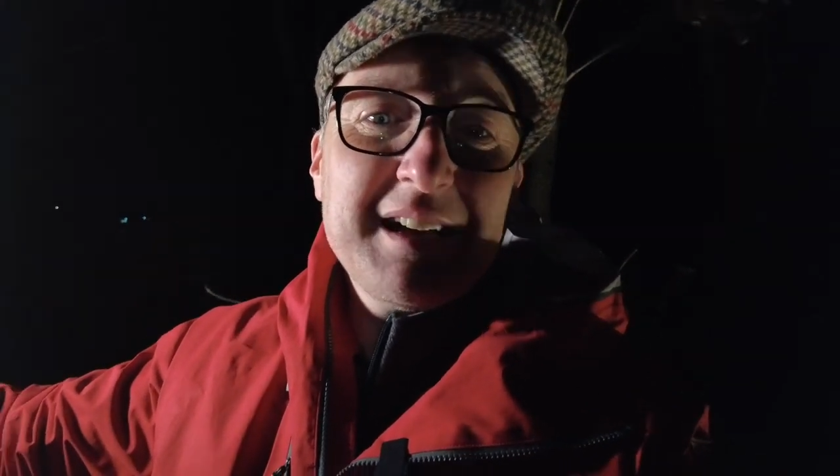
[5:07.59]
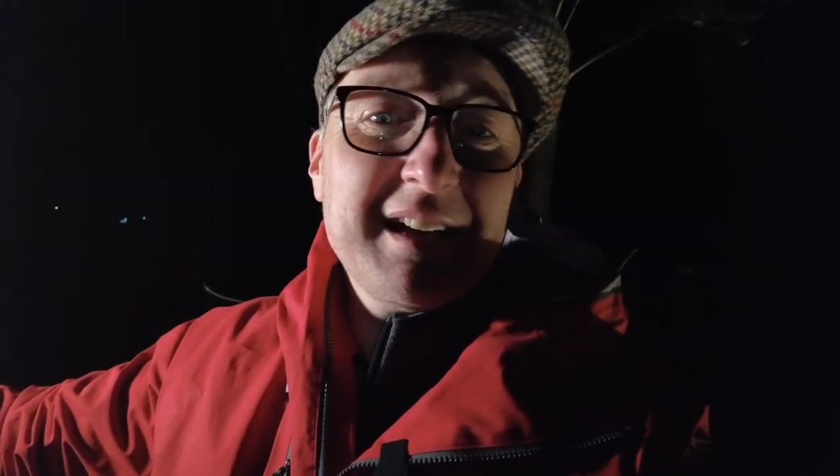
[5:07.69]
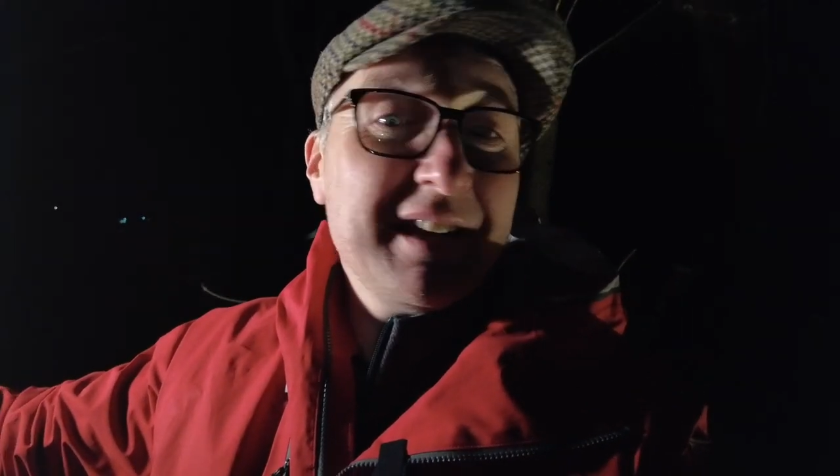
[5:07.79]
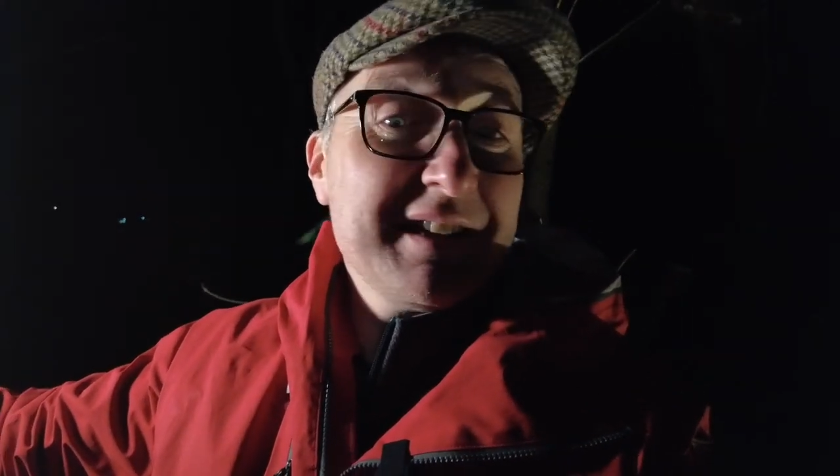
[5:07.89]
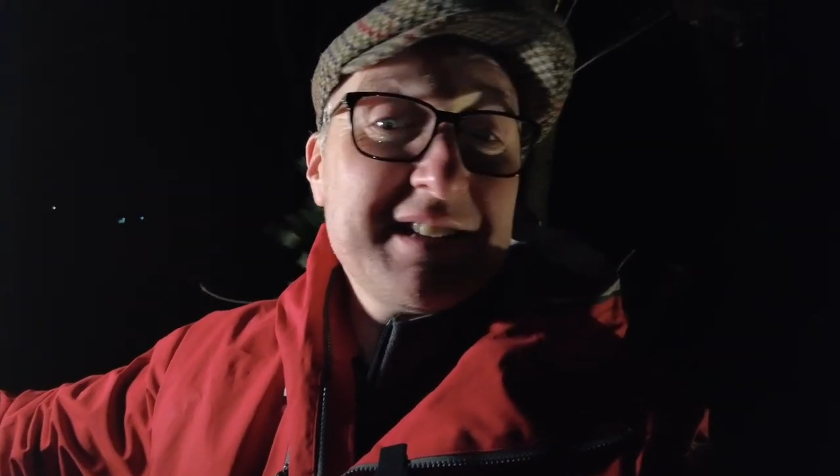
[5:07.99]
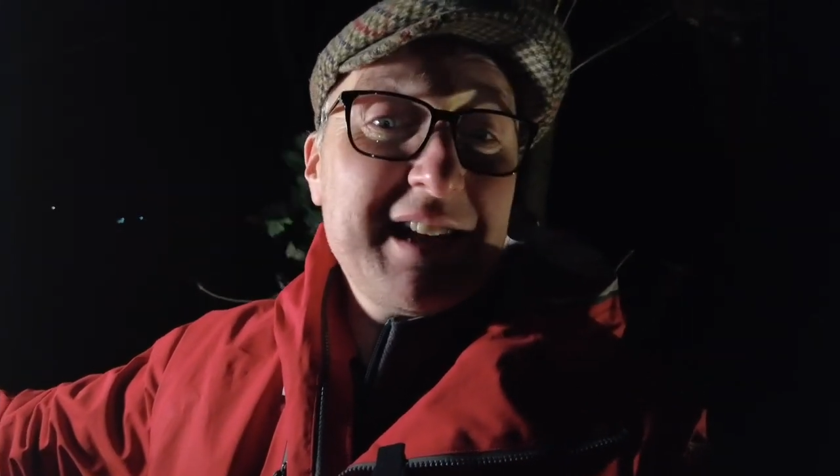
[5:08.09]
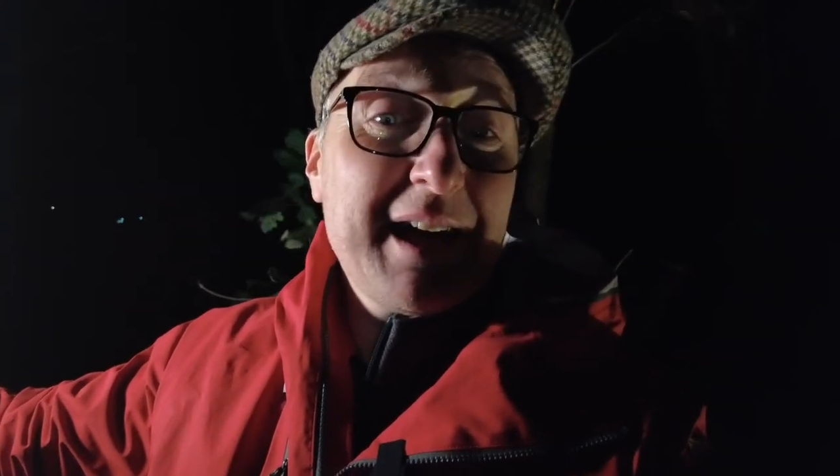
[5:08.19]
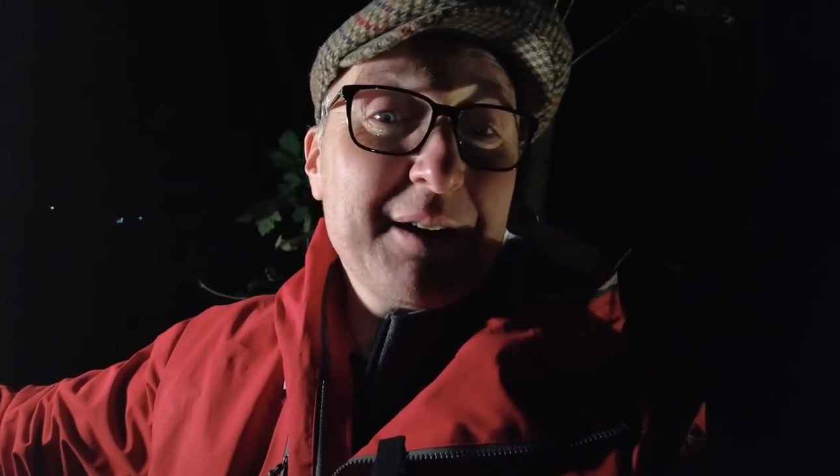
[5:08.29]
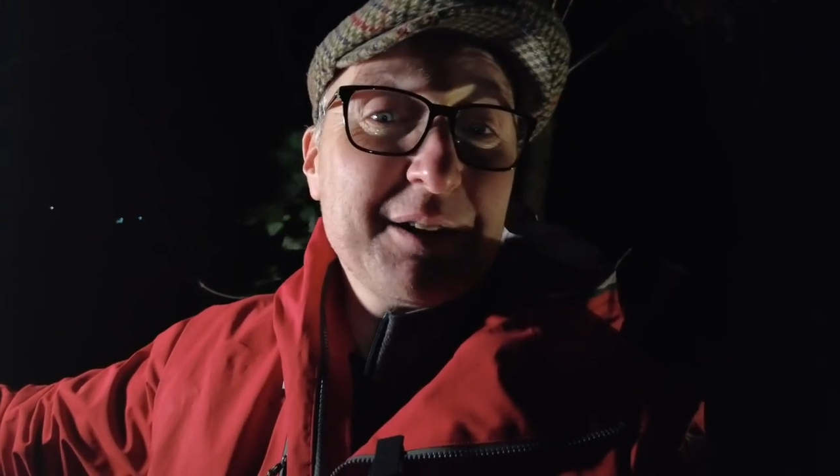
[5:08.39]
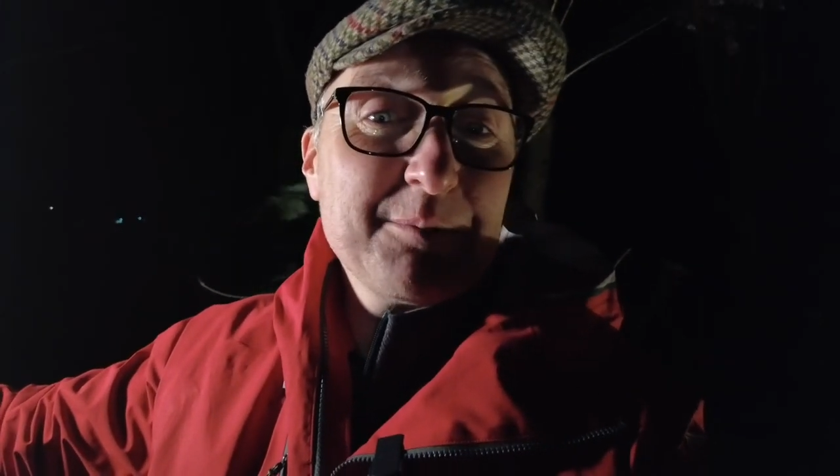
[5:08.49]
Let's see
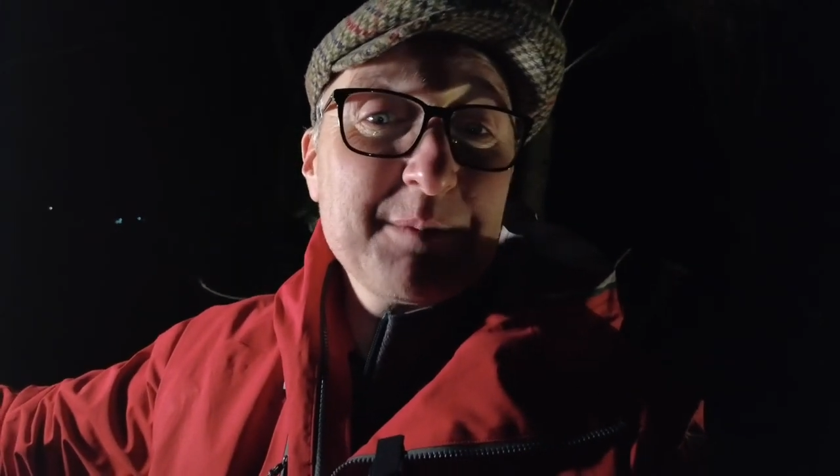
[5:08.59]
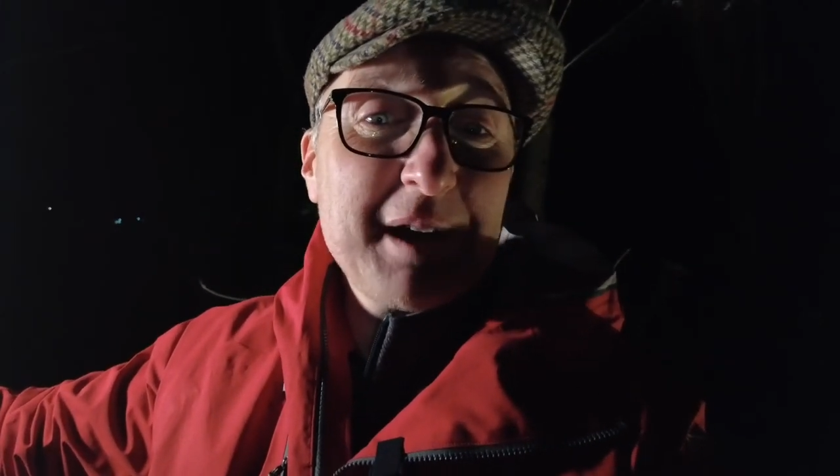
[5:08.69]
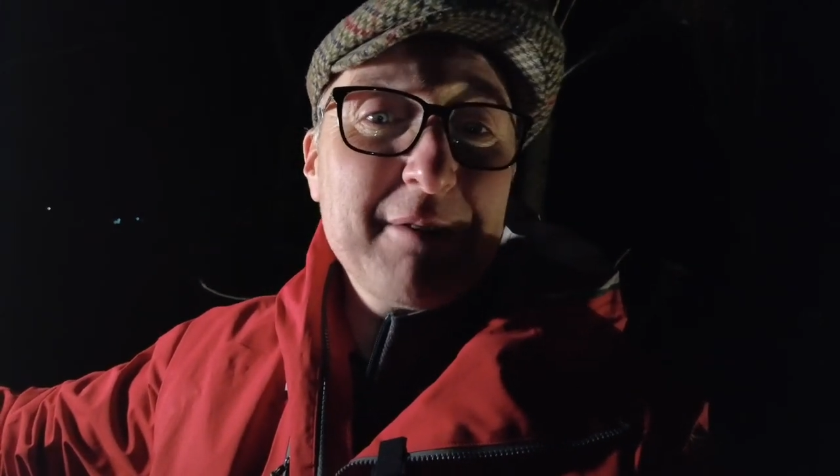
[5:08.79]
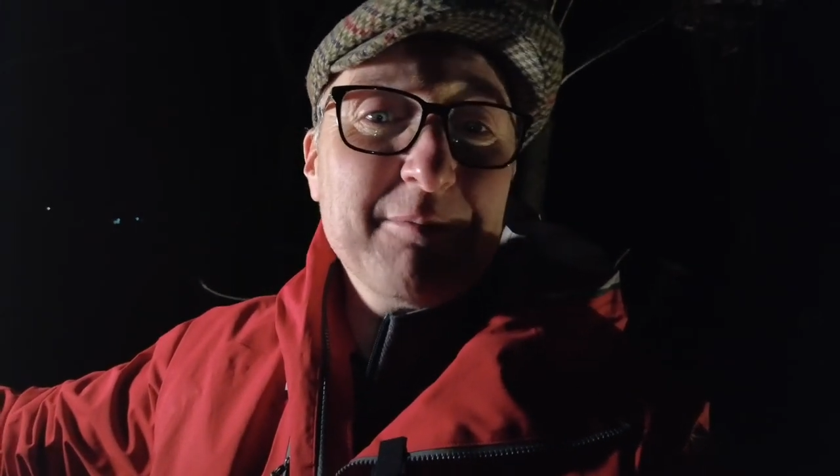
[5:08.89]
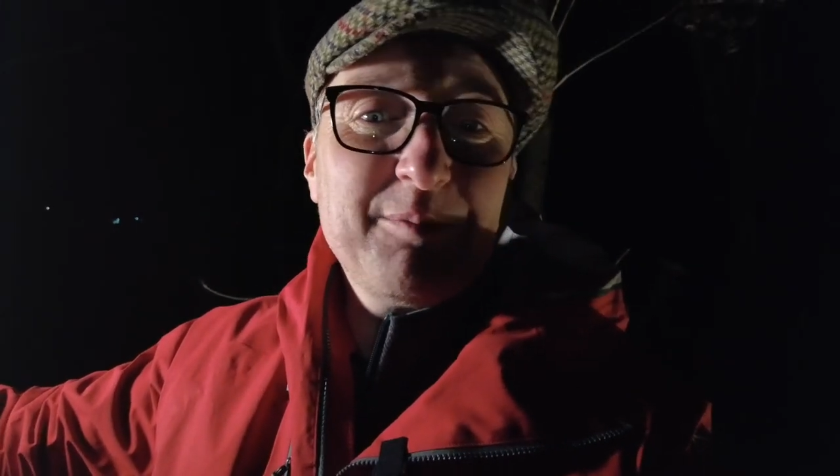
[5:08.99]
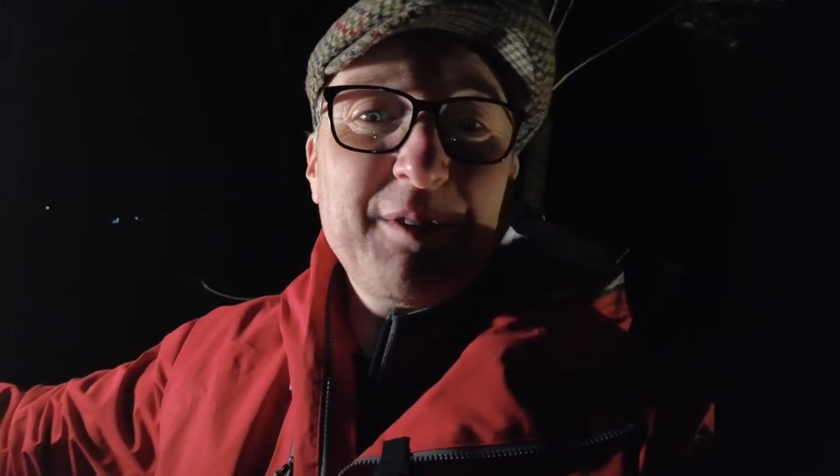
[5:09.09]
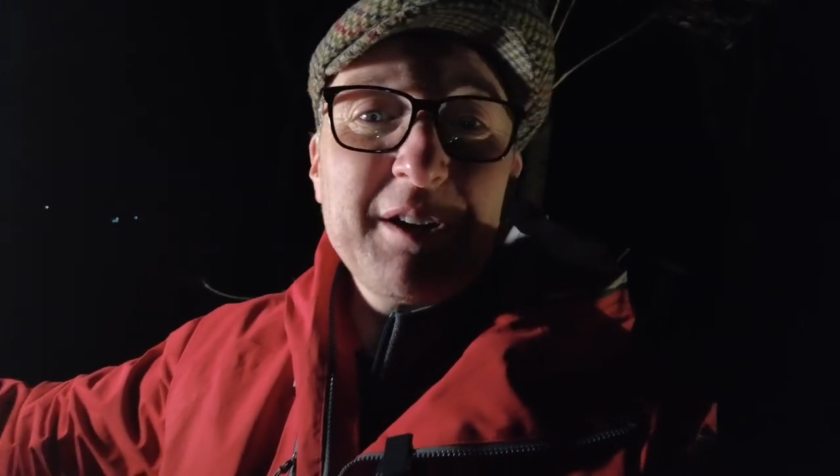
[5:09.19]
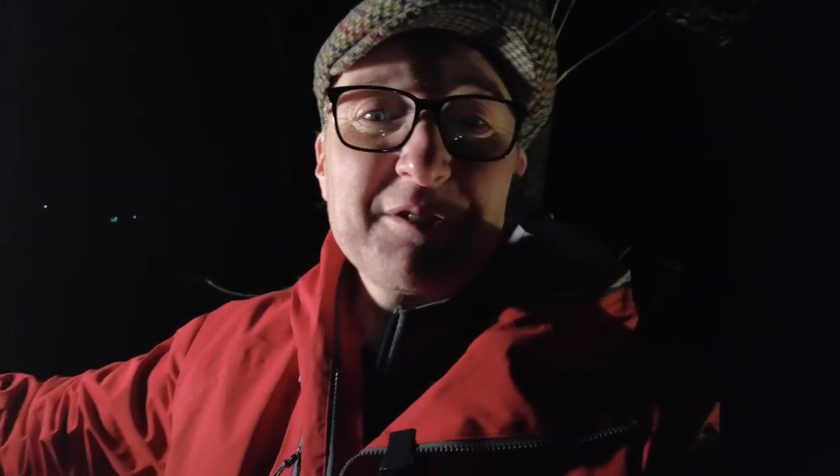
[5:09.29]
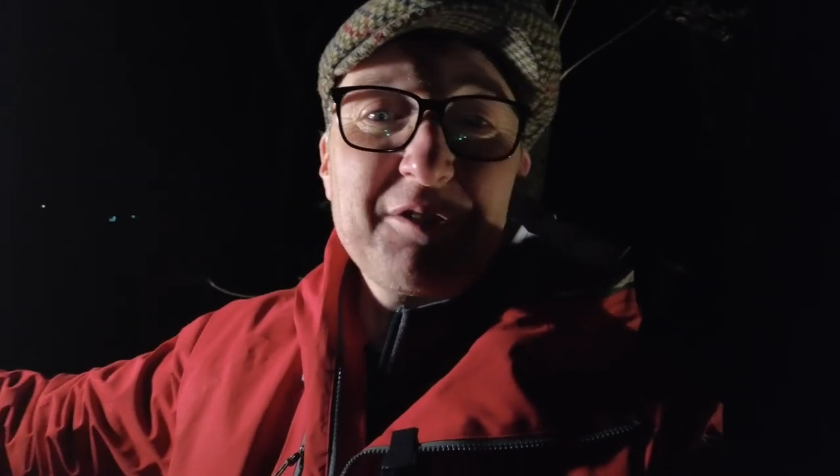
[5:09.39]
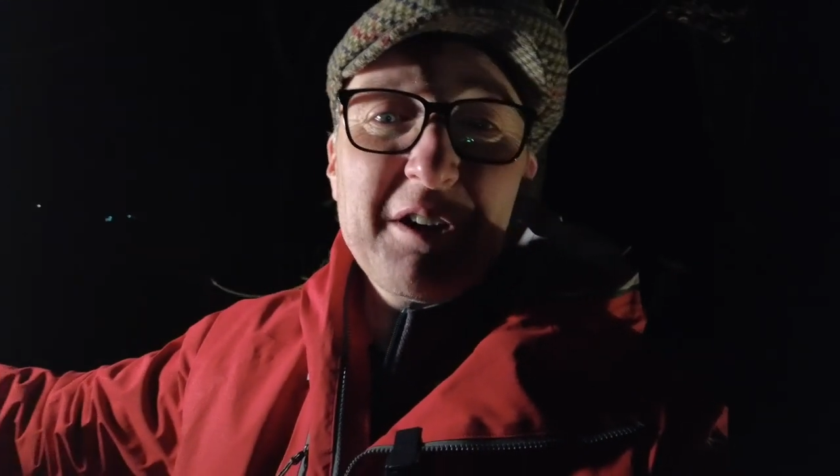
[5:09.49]
how it comes out.
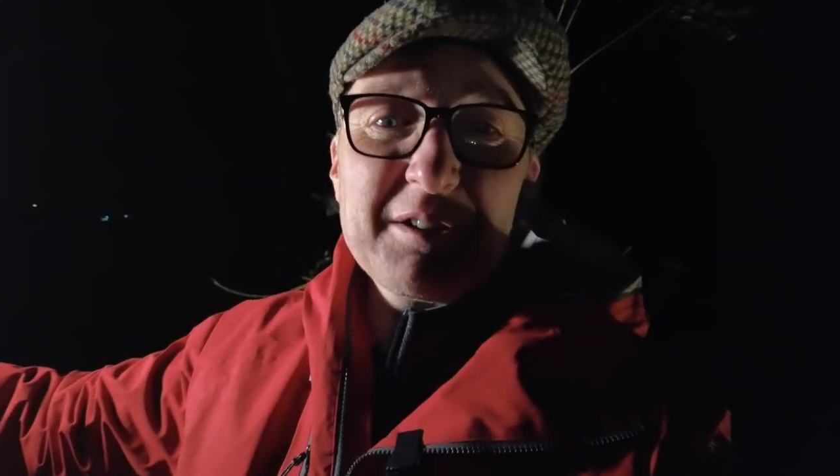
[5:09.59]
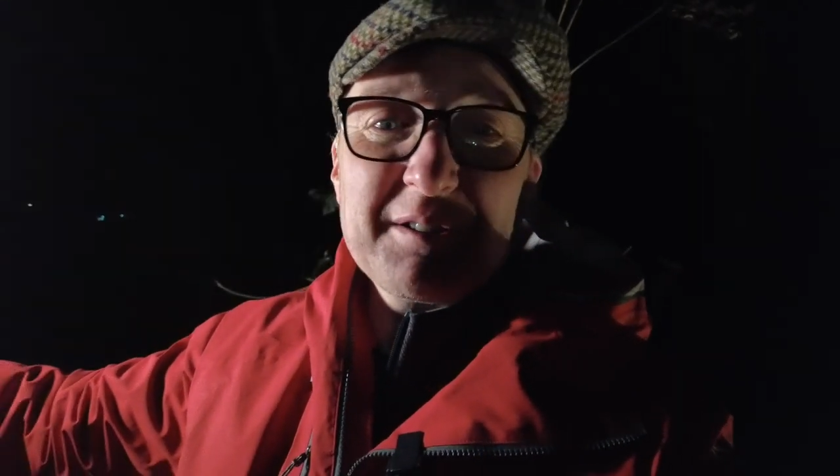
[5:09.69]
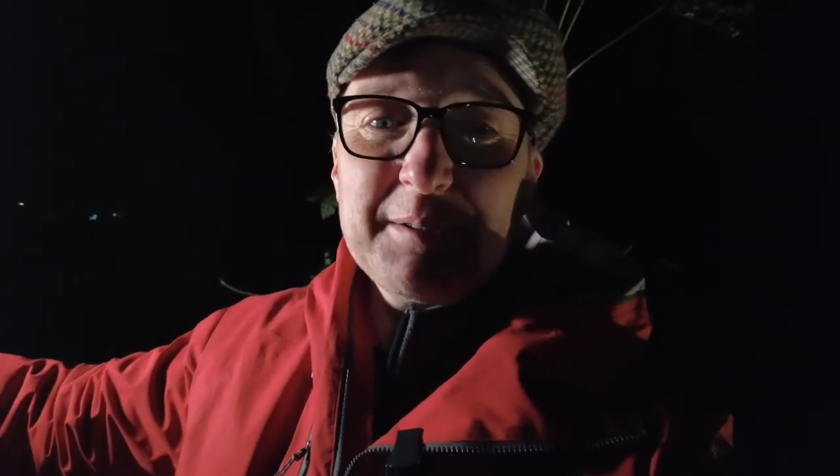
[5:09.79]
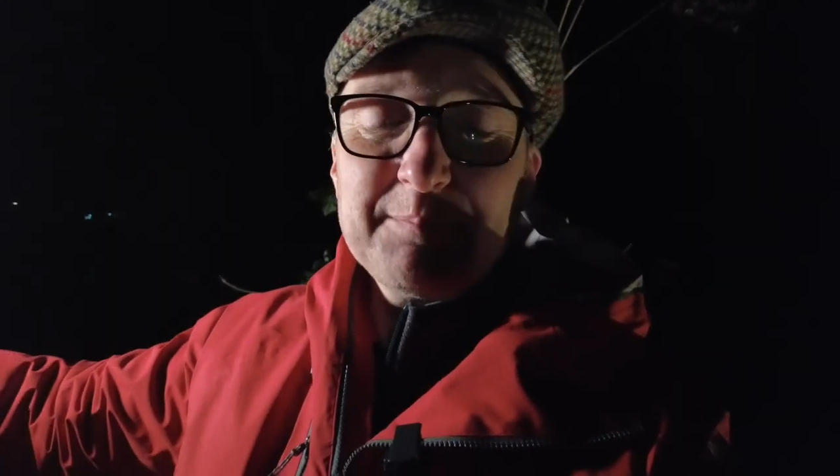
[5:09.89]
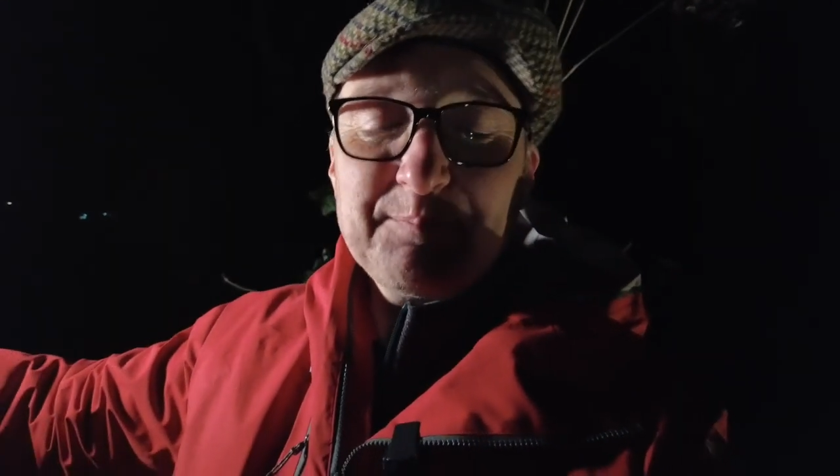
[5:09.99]
Fingers crossed.